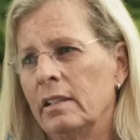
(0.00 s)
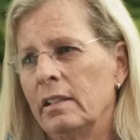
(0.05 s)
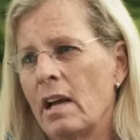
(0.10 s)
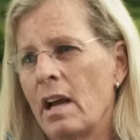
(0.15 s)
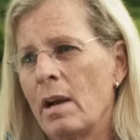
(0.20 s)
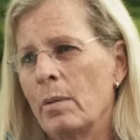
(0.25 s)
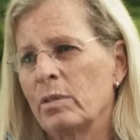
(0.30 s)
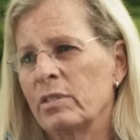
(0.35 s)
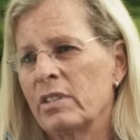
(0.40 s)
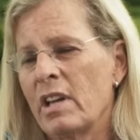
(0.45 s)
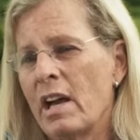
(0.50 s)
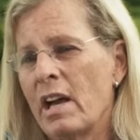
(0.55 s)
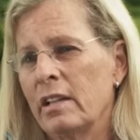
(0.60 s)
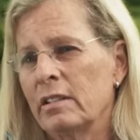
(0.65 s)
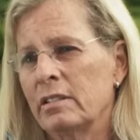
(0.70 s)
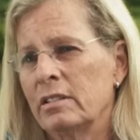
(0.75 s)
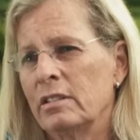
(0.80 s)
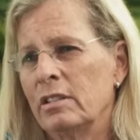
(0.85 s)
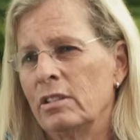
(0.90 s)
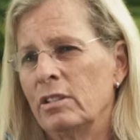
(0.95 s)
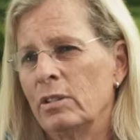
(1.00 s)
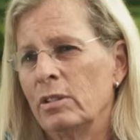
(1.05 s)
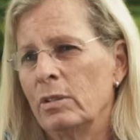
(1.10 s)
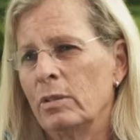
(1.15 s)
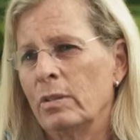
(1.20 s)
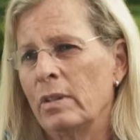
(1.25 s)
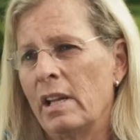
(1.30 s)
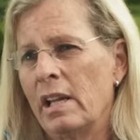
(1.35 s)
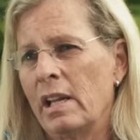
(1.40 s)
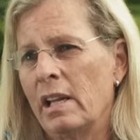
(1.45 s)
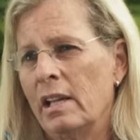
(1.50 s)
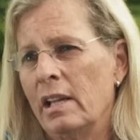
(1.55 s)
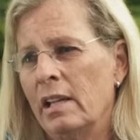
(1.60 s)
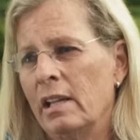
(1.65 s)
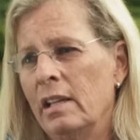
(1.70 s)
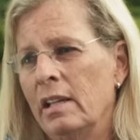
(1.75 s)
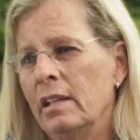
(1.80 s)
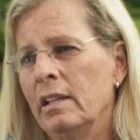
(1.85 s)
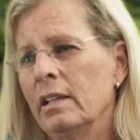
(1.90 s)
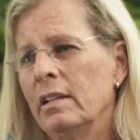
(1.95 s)
I was asked to do
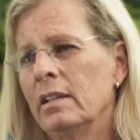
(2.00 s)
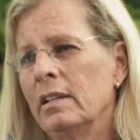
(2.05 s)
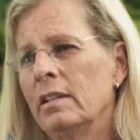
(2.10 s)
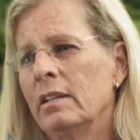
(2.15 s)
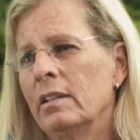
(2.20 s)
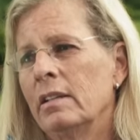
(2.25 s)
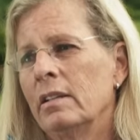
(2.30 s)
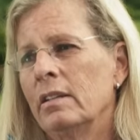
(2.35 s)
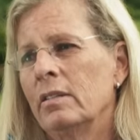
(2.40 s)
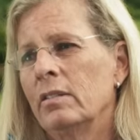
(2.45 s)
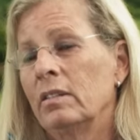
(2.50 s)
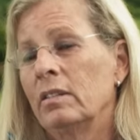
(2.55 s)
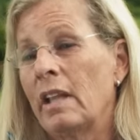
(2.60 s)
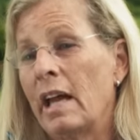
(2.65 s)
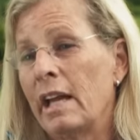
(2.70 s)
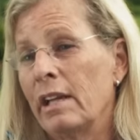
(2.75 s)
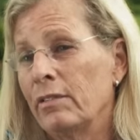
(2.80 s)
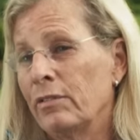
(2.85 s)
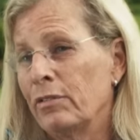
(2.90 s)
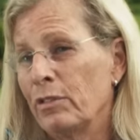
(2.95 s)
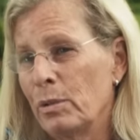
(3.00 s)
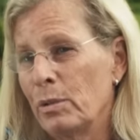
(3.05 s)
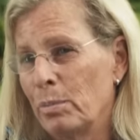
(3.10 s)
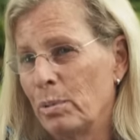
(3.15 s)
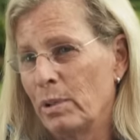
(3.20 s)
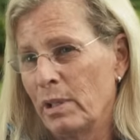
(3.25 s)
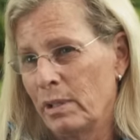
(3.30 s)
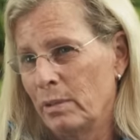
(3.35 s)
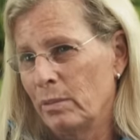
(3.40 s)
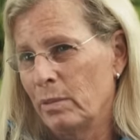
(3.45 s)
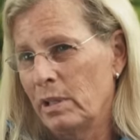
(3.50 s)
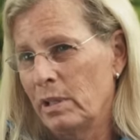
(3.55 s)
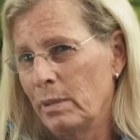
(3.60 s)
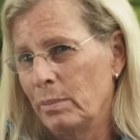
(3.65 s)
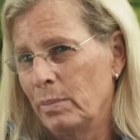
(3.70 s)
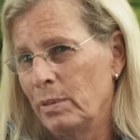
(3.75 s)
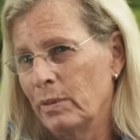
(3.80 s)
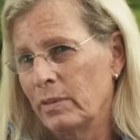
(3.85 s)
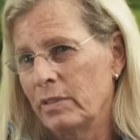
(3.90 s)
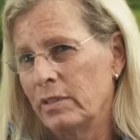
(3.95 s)
a light footprint when
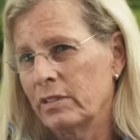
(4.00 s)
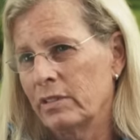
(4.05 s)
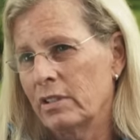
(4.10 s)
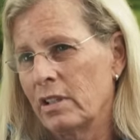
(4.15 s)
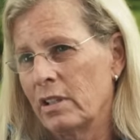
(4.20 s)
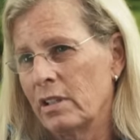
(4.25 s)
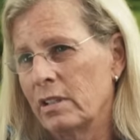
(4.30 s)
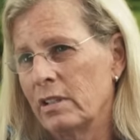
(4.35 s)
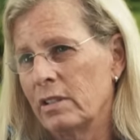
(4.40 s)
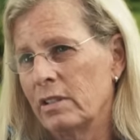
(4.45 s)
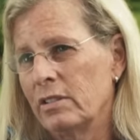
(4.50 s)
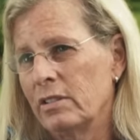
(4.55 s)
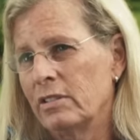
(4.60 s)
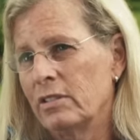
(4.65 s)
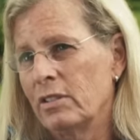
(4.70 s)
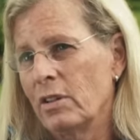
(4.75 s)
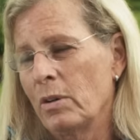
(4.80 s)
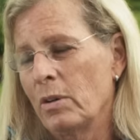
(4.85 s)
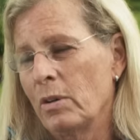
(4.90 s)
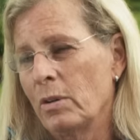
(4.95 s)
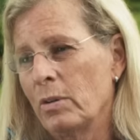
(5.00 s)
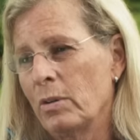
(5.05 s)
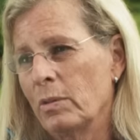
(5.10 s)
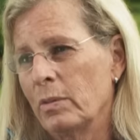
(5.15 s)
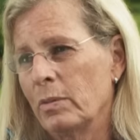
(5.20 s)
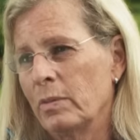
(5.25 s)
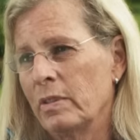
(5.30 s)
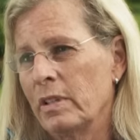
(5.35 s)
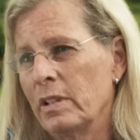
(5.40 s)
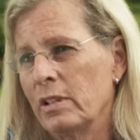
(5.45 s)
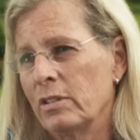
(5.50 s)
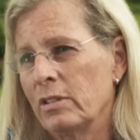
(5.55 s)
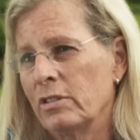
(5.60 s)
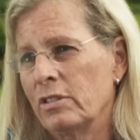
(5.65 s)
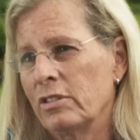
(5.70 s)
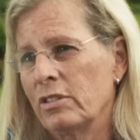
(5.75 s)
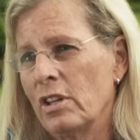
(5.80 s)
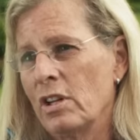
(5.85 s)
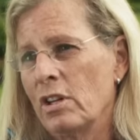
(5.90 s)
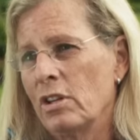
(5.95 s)
I built this garden. So
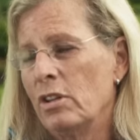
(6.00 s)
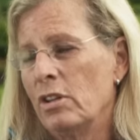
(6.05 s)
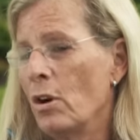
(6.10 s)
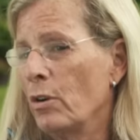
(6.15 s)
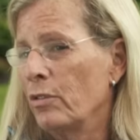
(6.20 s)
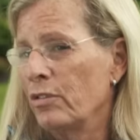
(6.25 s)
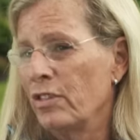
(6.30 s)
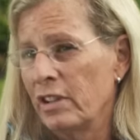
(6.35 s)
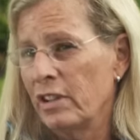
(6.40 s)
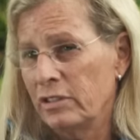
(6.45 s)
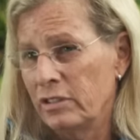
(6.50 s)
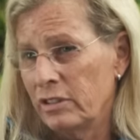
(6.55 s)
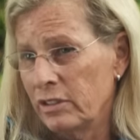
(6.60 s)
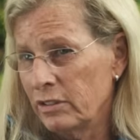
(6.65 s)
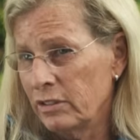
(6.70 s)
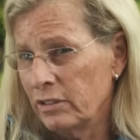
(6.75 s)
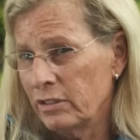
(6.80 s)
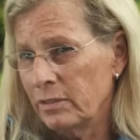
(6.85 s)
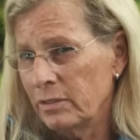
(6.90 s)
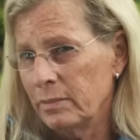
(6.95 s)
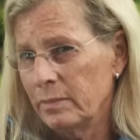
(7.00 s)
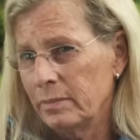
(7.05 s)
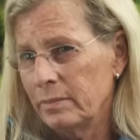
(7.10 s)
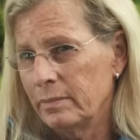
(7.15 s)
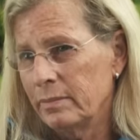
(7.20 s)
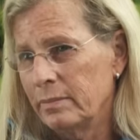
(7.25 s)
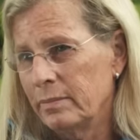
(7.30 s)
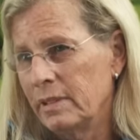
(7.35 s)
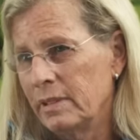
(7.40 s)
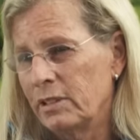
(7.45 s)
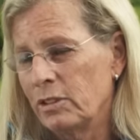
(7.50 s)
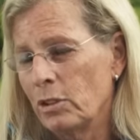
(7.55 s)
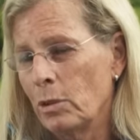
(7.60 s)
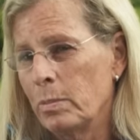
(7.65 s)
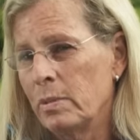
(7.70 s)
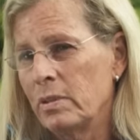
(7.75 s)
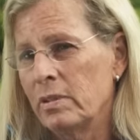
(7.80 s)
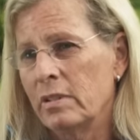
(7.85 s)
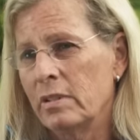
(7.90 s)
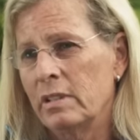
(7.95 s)
there's no fences, it's
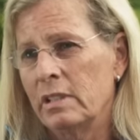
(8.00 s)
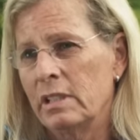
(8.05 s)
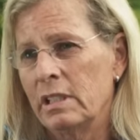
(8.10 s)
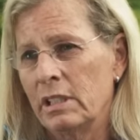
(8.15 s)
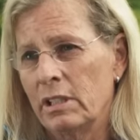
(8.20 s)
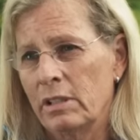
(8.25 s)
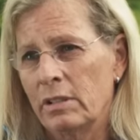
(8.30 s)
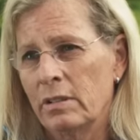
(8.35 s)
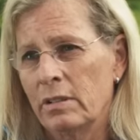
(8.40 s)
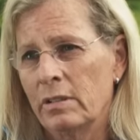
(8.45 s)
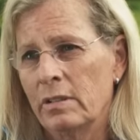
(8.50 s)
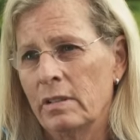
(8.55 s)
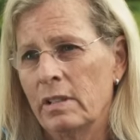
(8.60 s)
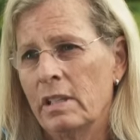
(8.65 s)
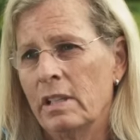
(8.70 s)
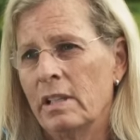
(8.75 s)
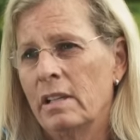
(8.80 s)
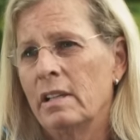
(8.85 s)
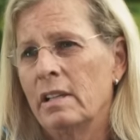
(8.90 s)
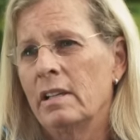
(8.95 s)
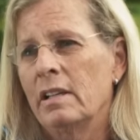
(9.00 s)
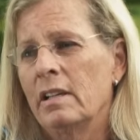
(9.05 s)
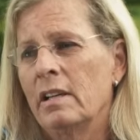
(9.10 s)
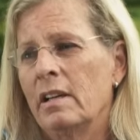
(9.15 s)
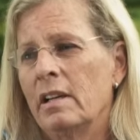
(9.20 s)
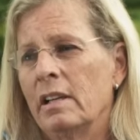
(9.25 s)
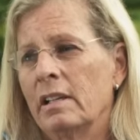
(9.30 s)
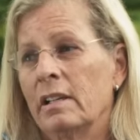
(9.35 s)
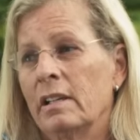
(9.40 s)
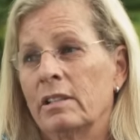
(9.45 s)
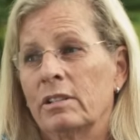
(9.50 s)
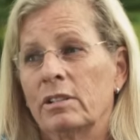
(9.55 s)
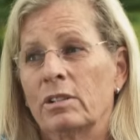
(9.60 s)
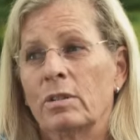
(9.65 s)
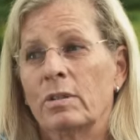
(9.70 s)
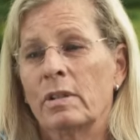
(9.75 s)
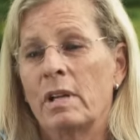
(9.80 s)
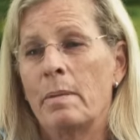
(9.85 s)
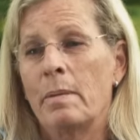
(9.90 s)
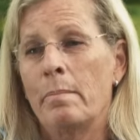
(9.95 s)
open to the deer. I got to
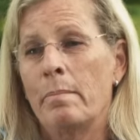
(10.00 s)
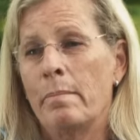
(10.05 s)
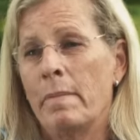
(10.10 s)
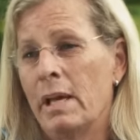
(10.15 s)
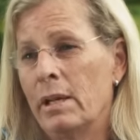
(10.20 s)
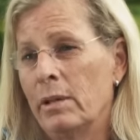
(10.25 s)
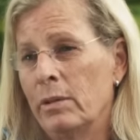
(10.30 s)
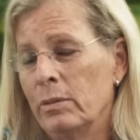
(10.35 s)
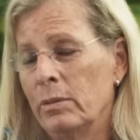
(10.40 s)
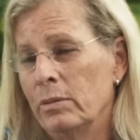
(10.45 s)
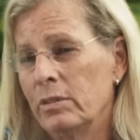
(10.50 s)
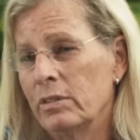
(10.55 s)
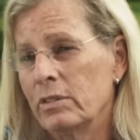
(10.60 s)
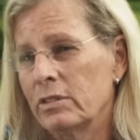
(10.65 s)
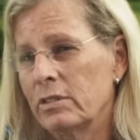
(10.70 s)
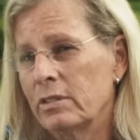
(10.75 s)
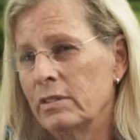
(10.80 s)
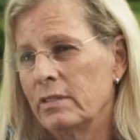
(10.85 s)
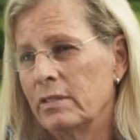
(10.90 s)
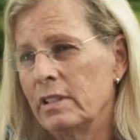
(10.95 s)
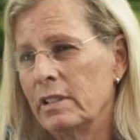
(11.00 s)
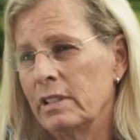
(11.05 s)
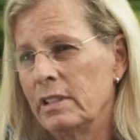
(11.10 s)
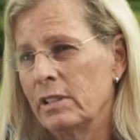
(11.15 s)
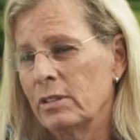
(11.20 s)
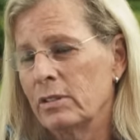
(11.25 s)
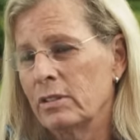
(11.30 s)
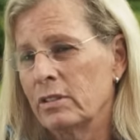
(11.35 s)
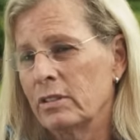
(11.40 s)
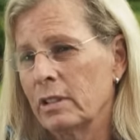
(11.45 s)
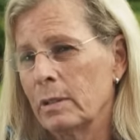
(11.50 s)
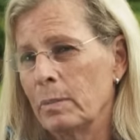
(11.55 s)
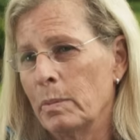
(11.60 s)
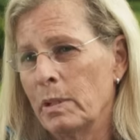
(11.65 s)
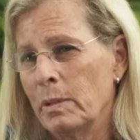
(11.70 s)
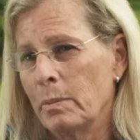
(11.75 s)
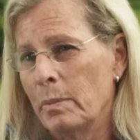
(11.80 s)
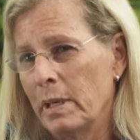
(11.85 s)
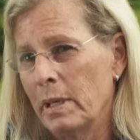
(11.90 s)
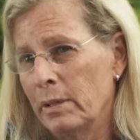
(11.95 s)
create meadows. The deer sleep
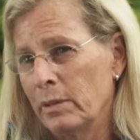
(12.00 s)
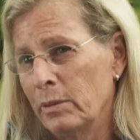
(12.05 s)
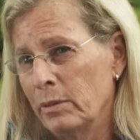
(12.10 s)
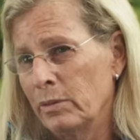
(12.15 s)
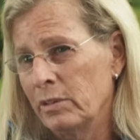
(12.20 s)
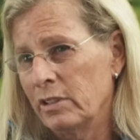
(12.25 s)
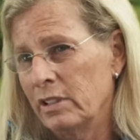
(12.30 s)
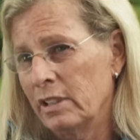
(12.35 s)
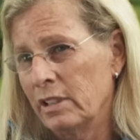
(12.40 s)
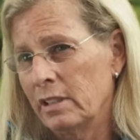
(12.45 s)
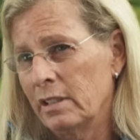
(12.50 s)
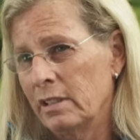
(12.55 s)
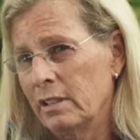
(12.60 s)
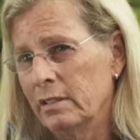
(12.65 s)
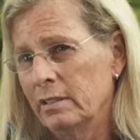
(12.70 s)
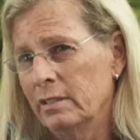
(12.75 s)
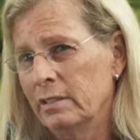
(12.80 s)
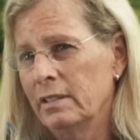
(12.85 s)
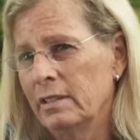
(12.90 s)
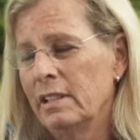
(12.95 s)
in the meadows here.